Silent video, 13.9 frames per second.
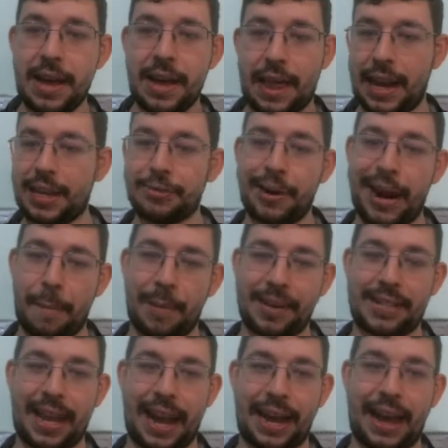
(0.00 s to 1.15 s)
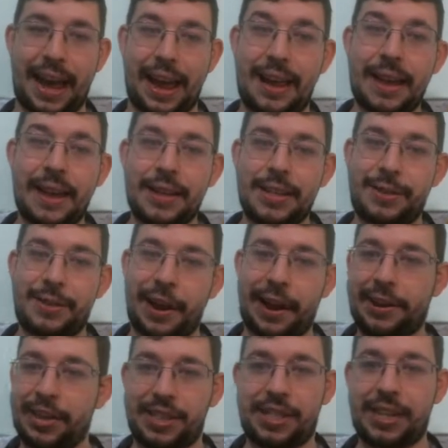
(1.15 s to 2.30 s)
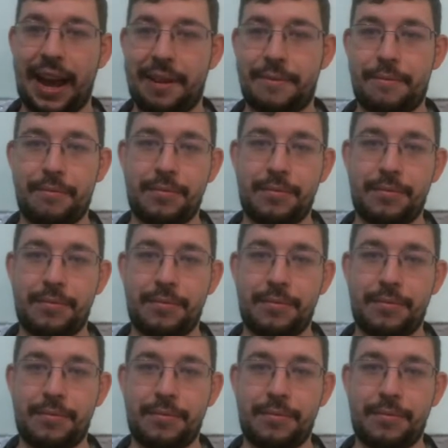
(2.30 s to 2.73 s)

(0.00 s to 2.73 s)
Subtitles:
That is what happens, like I just say,